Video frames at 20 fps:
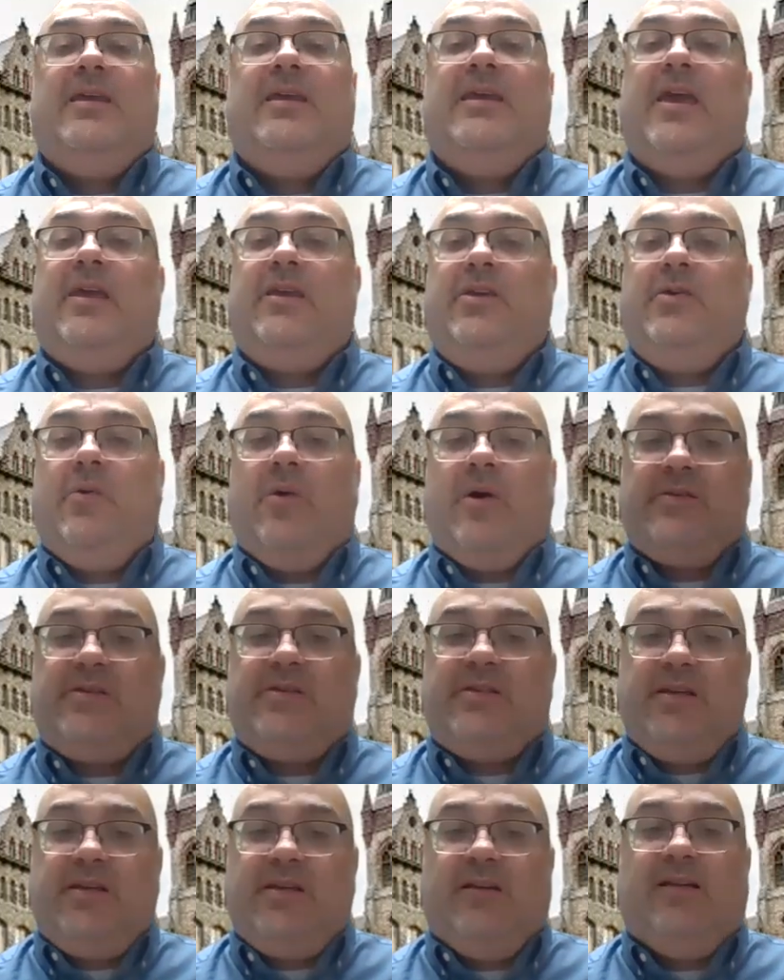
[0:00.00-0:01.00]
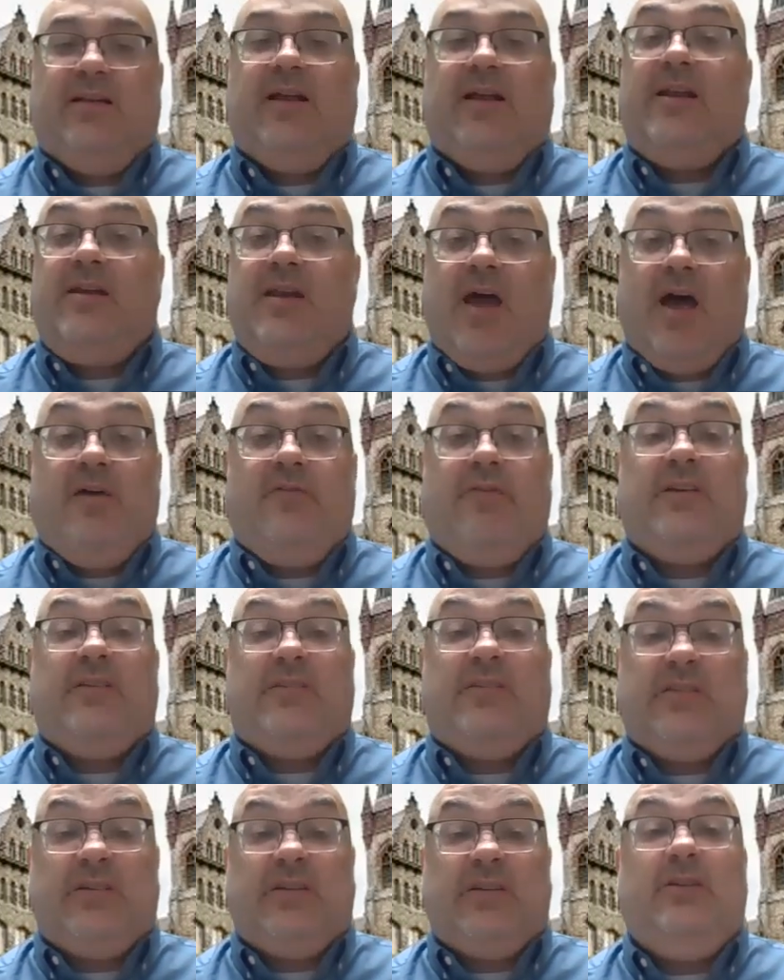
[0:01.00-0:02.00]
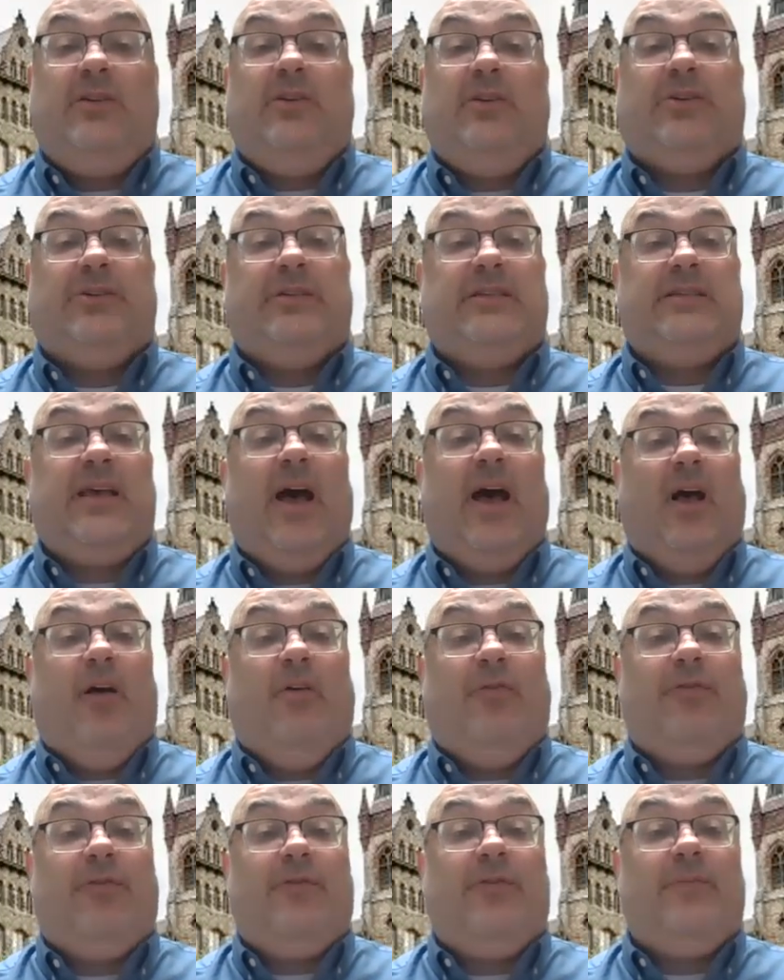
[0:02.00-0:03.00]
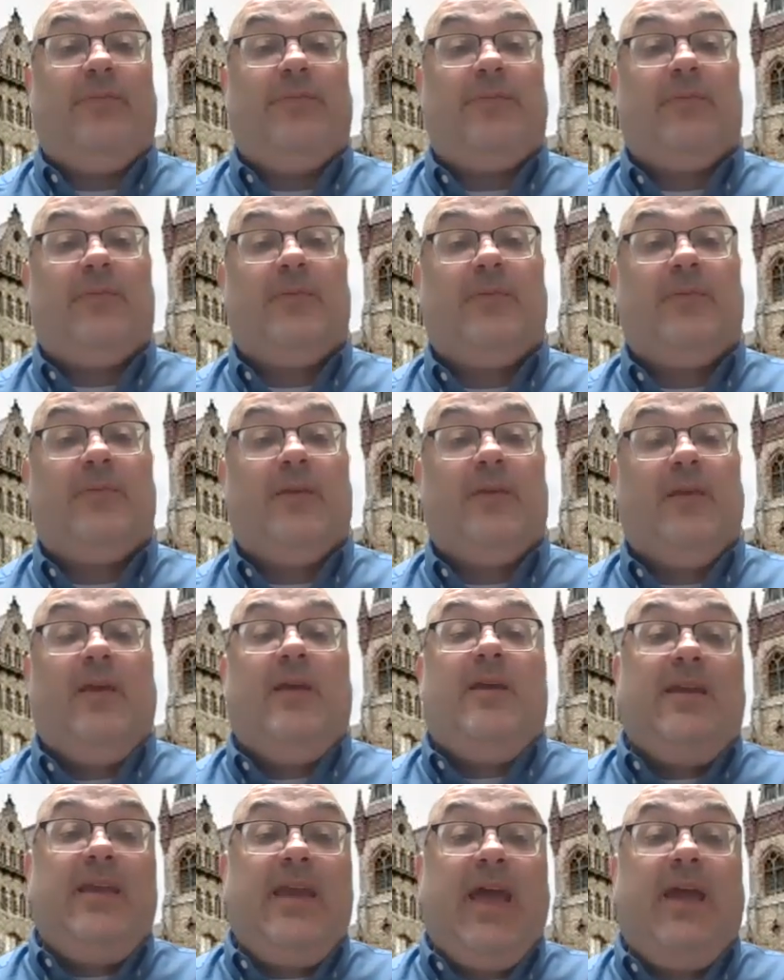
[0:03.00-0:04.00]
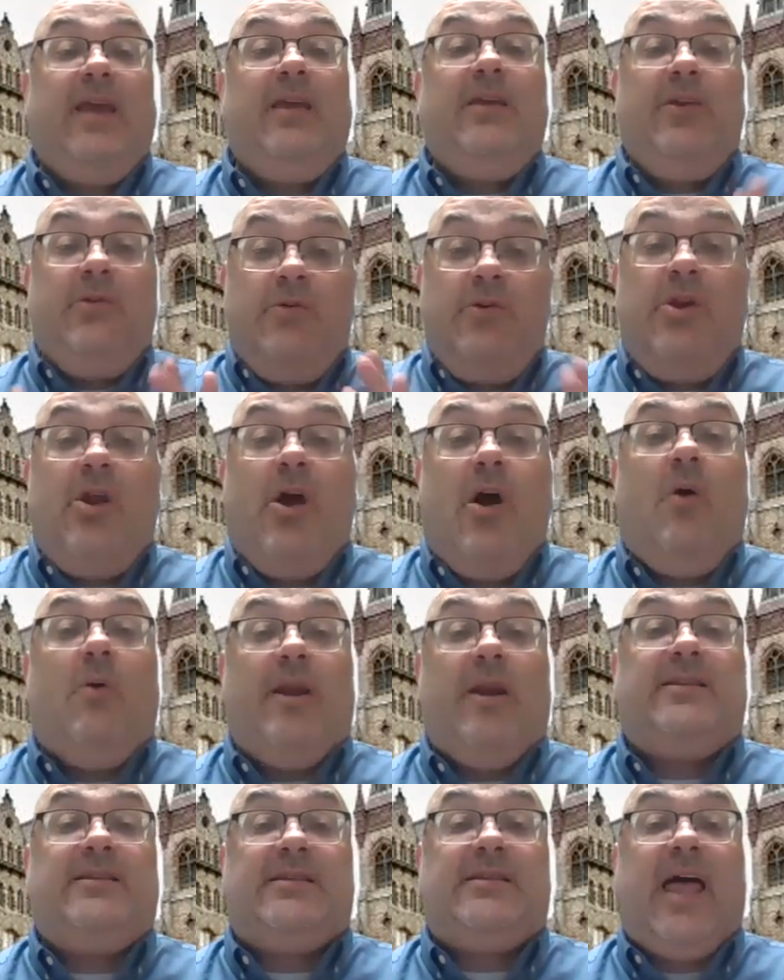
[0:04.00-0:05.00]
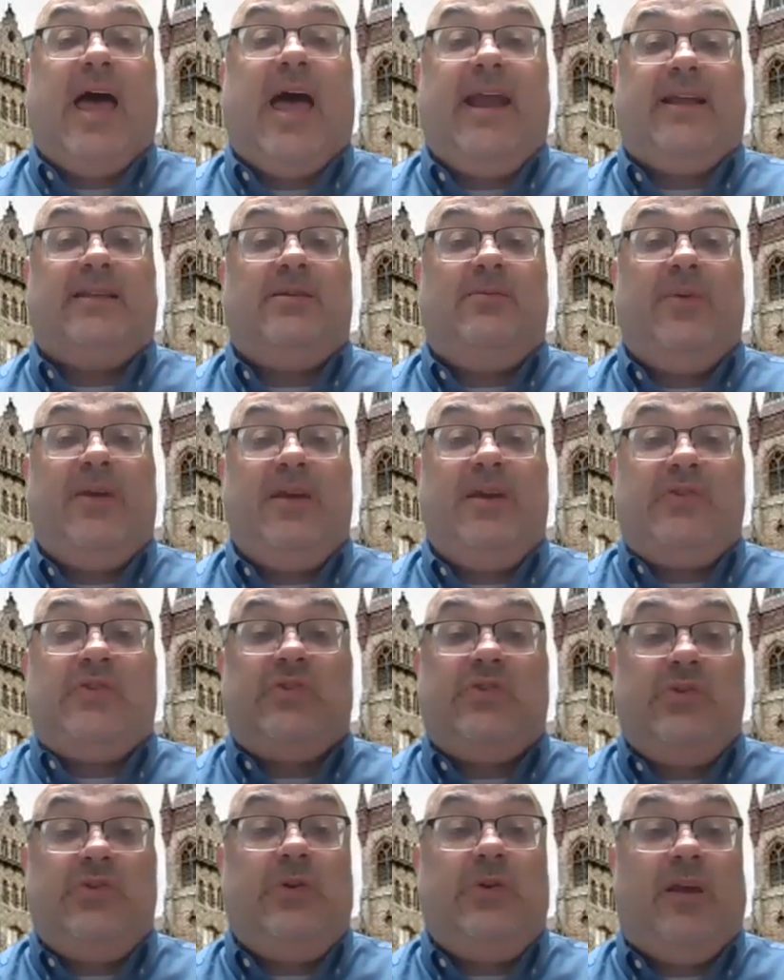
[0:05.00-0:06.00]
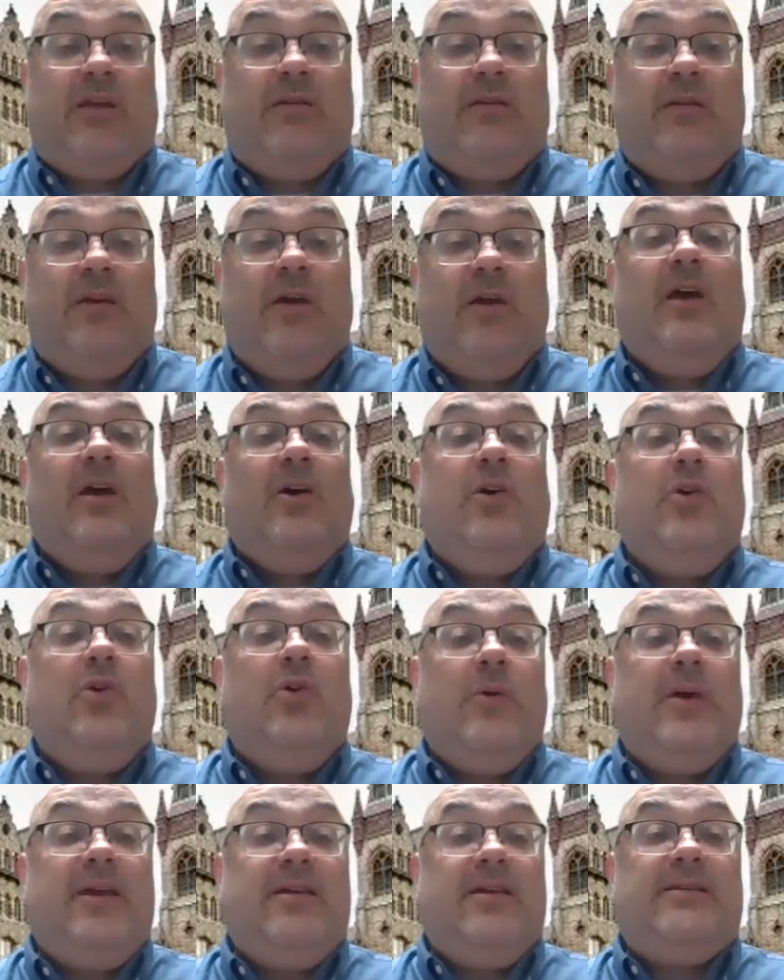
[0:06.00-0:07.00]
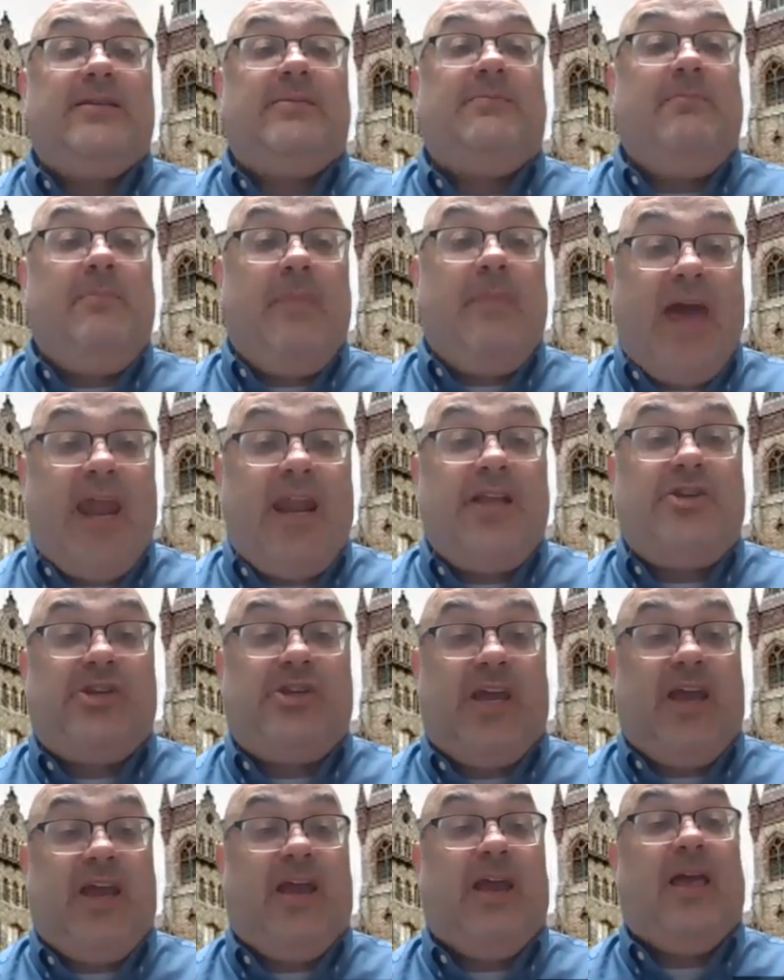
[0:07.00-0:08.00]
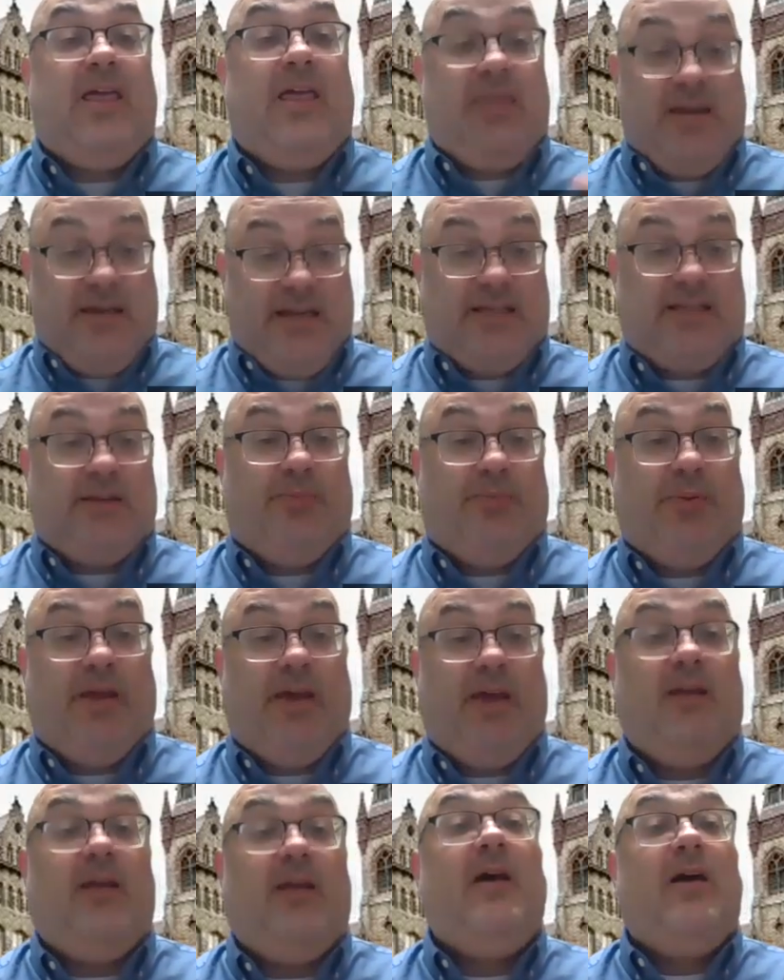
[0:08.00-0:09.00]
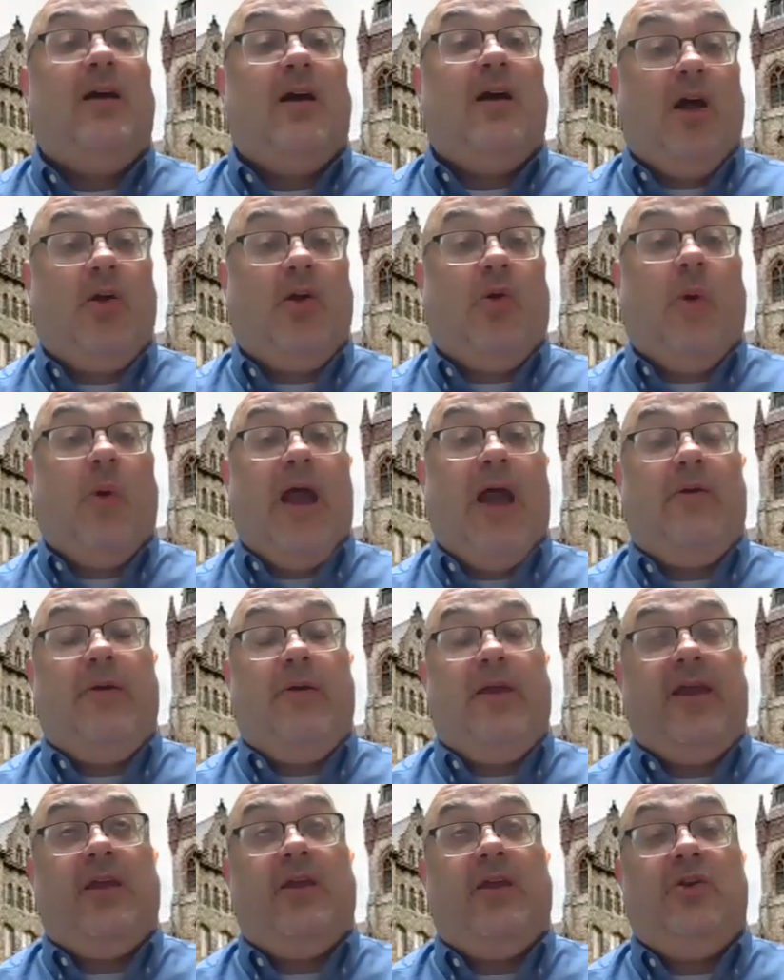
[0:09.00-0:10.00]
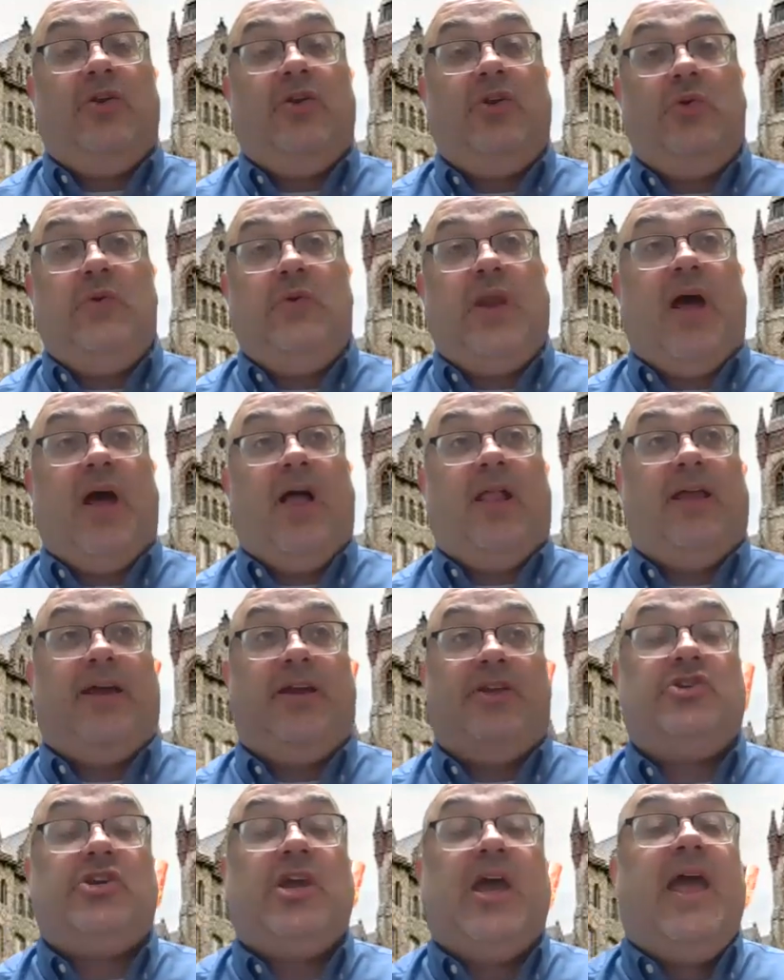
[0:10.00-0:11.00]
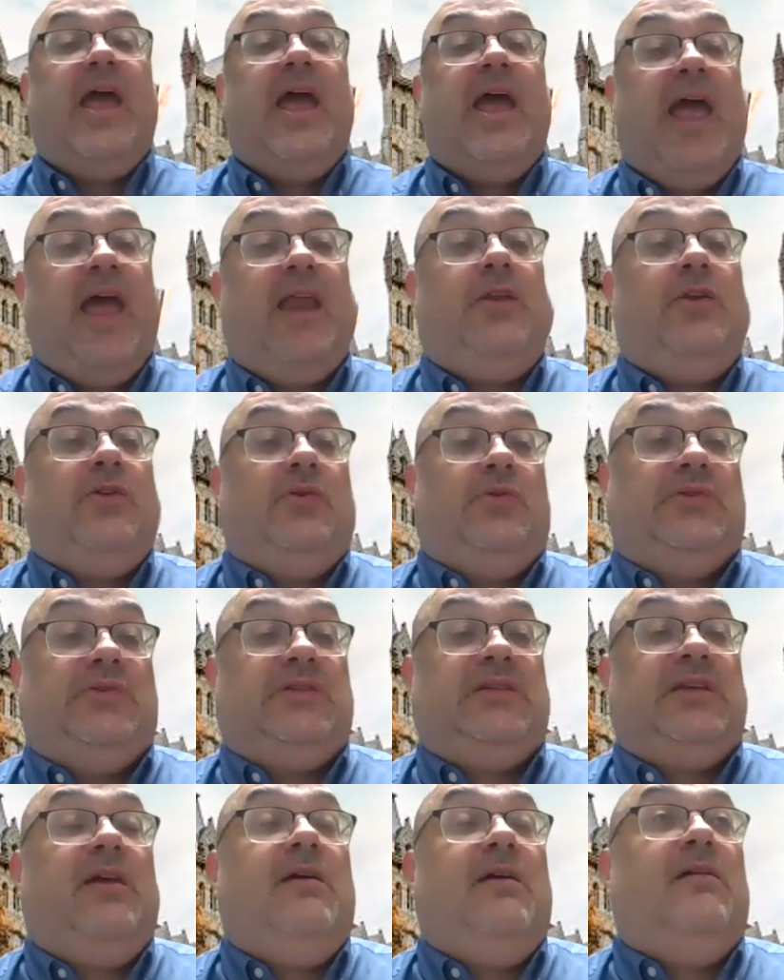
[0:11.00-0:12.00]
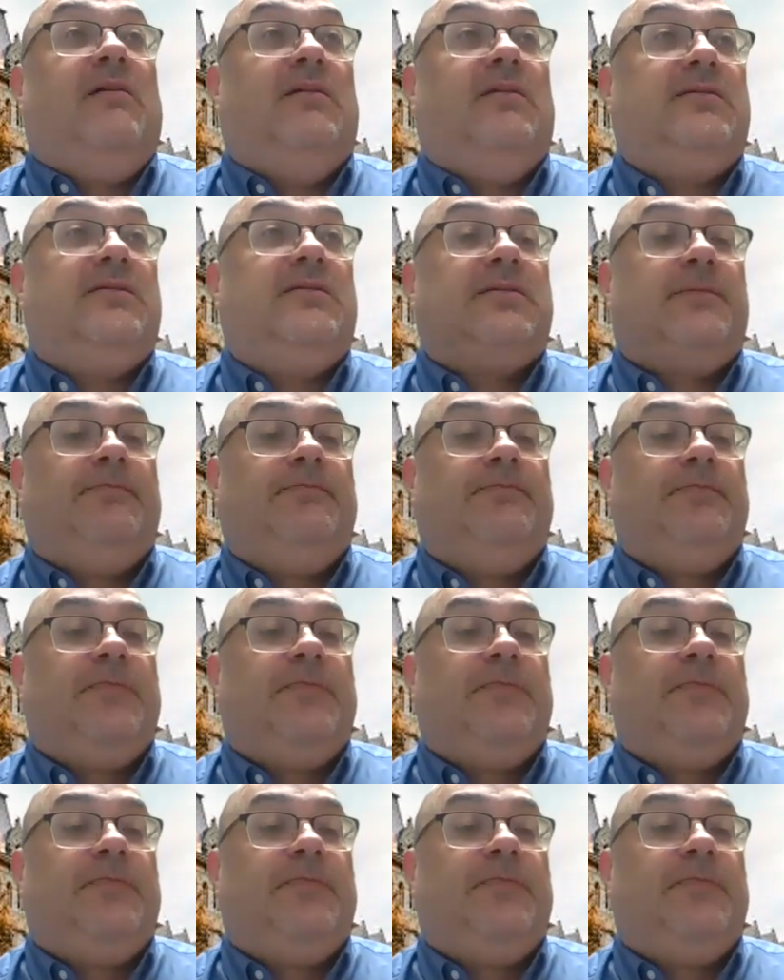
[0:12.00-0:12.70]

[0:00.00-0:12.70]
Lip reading: yet you are still a novice yourself. Yet you know what it's like to be a student who is managing the discipline, acquiring new knowledge and new skills.